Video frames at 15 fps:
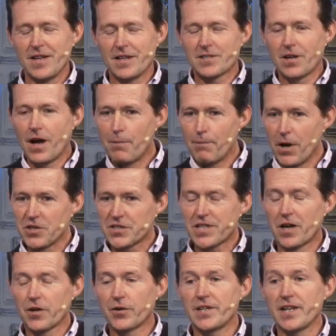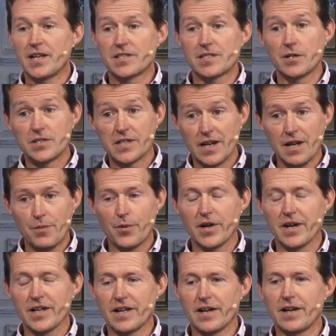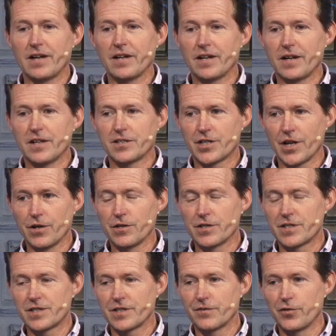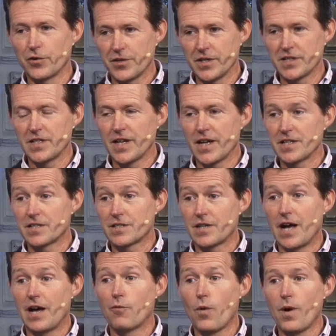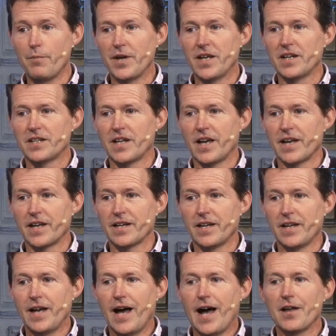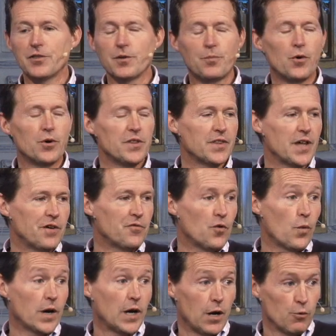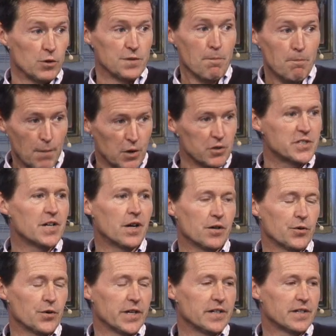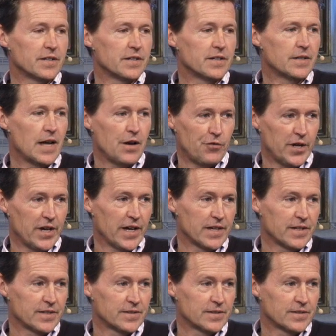So I'm most hungry then. So deliberately, I chose for 30 days to have one meal a day at the point, therefore, where I was most hungry every day.